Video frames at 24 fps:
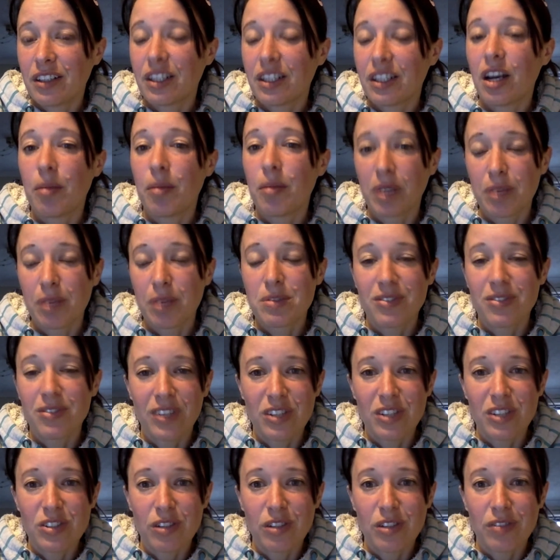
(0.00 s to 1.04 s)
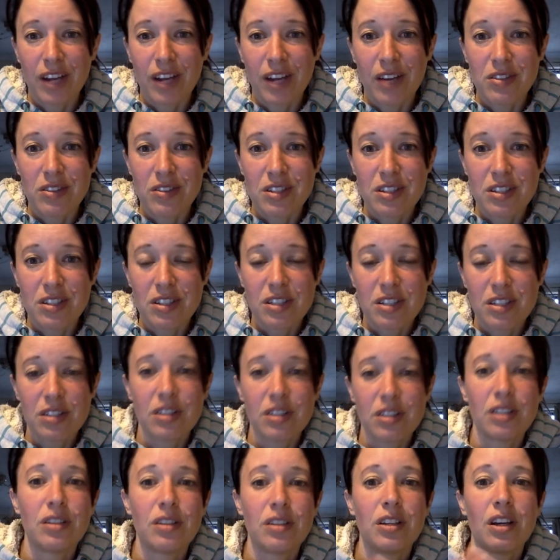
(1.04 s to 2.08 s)
coming up to the year 2000
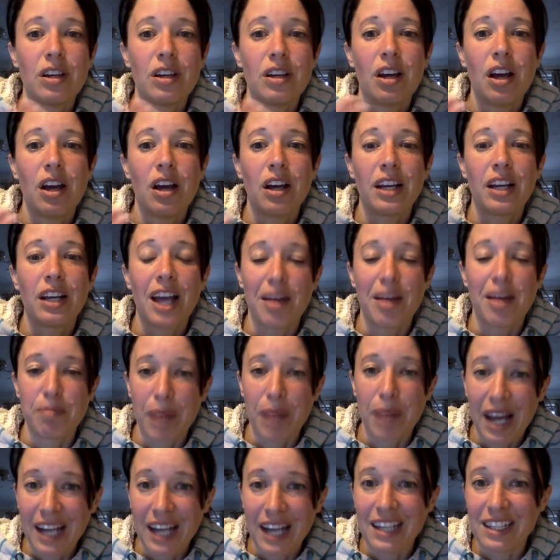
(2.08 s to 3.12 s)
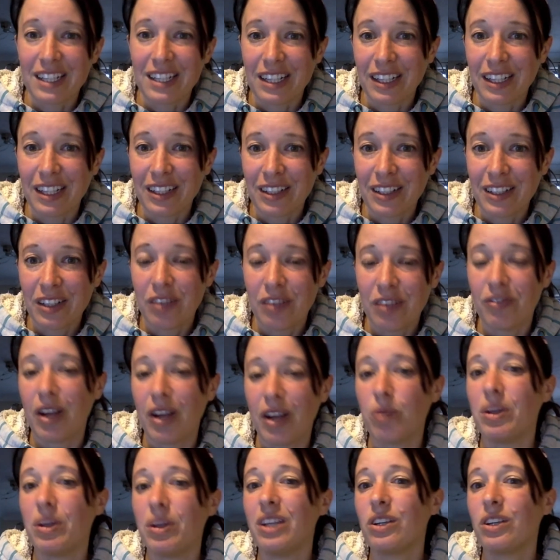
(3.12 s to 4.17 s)
campaigning that
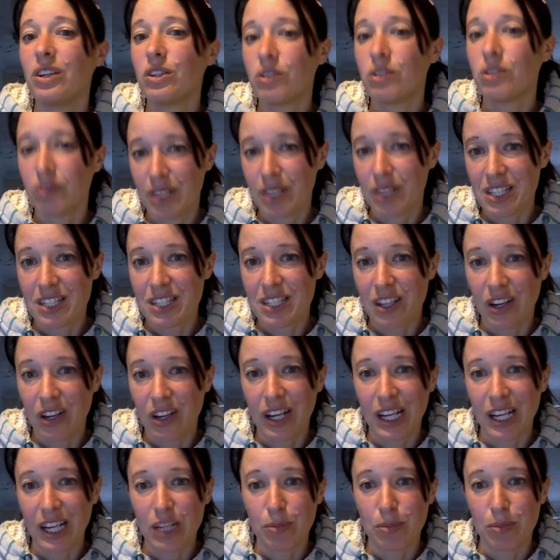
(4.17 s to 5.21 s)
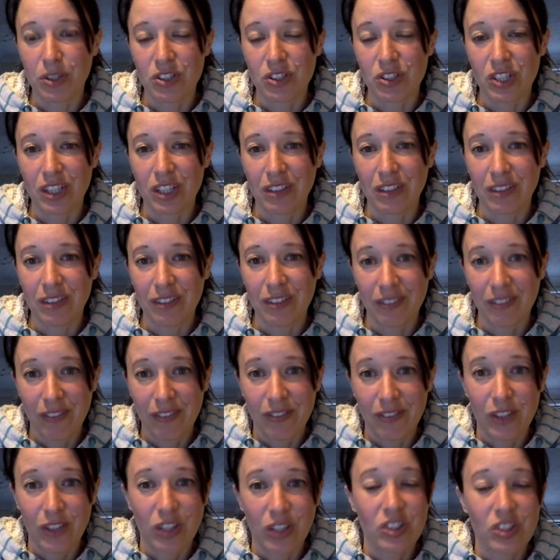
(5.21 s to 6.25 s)
we increased our aid budget.
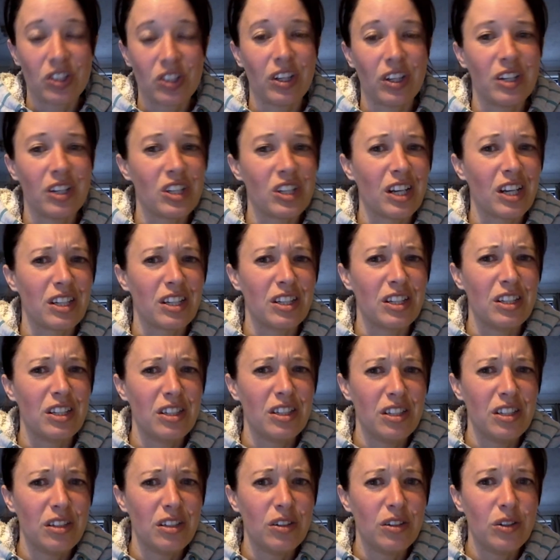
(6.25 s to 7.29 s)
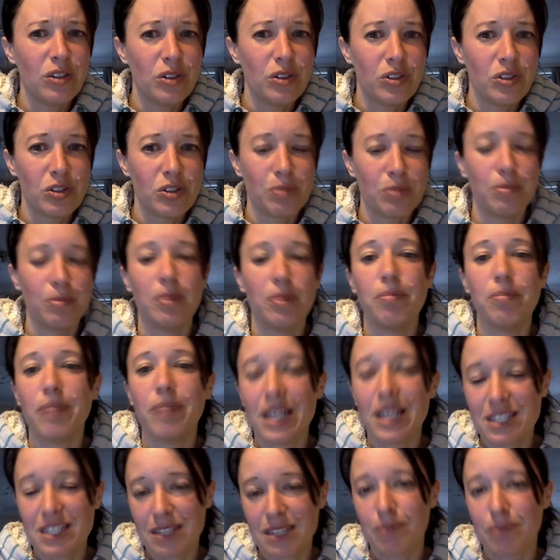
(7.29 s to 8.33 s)
The church had a huge
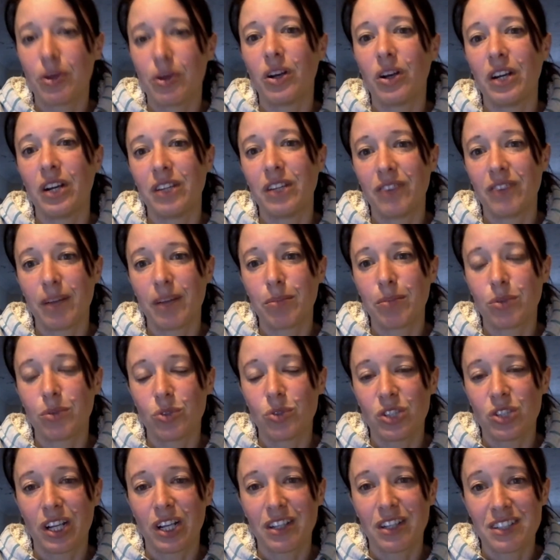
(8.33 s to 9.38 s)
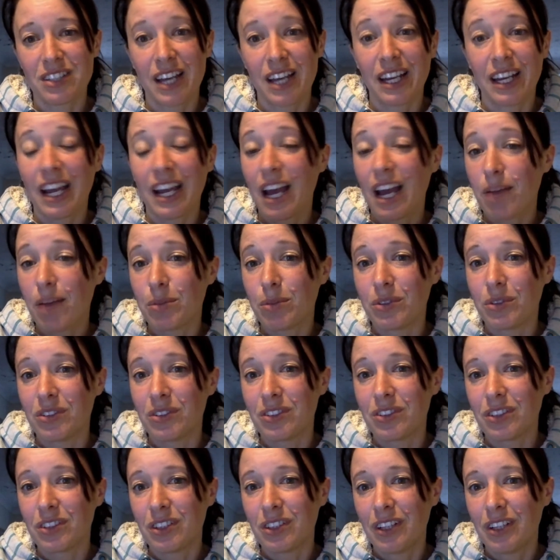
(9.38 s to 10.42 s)
momentum behind that project, and it happened.
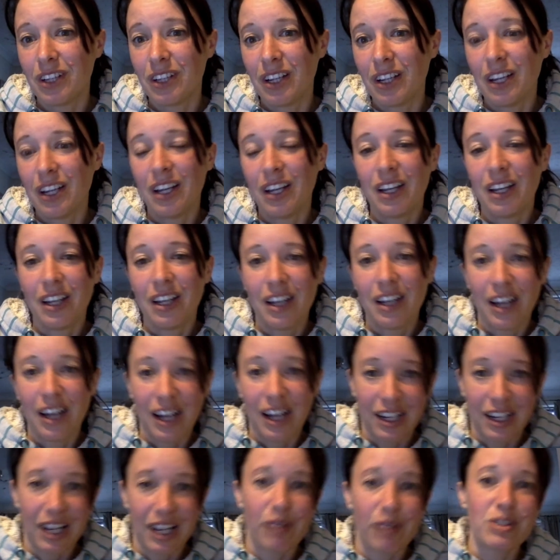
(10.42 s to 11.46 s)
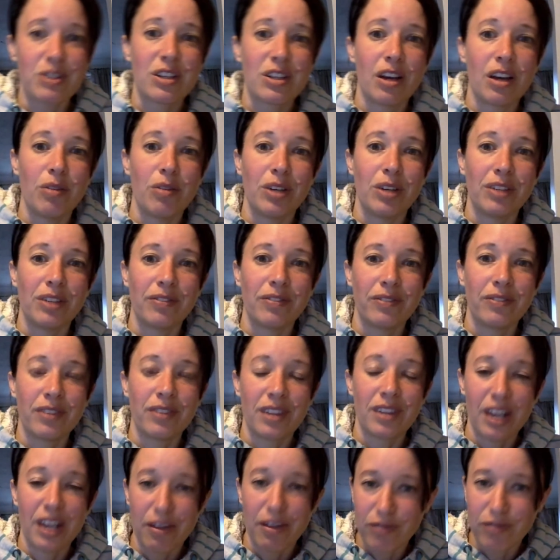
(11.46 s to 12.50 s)
And now it's going.
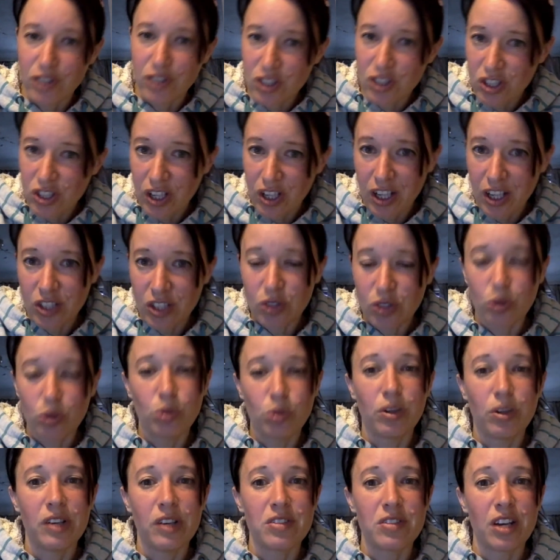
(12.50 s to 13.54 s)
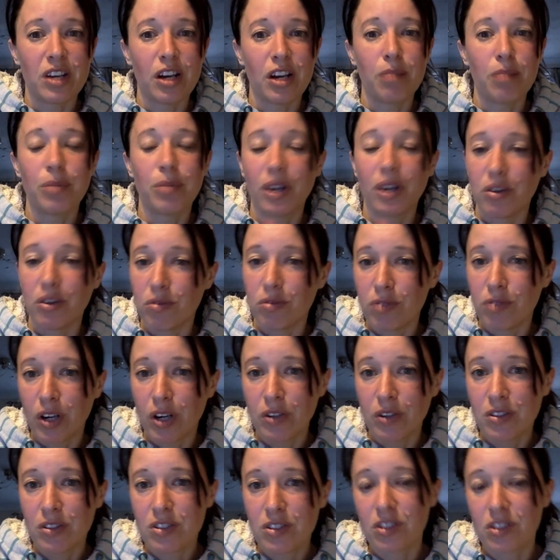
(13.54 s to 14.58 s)
If the church all rose up and
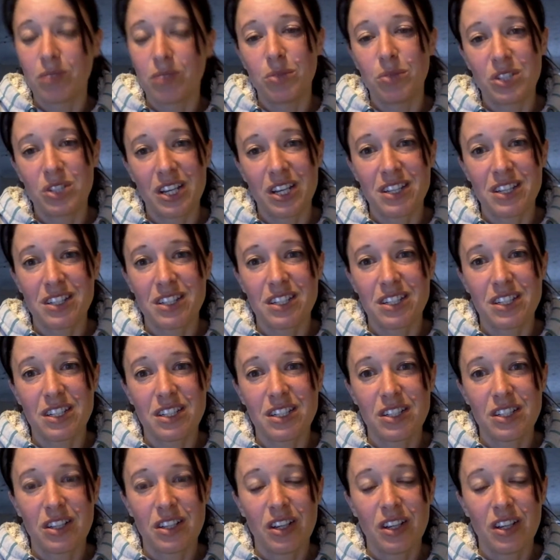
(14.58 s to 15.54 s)
wrote and protested,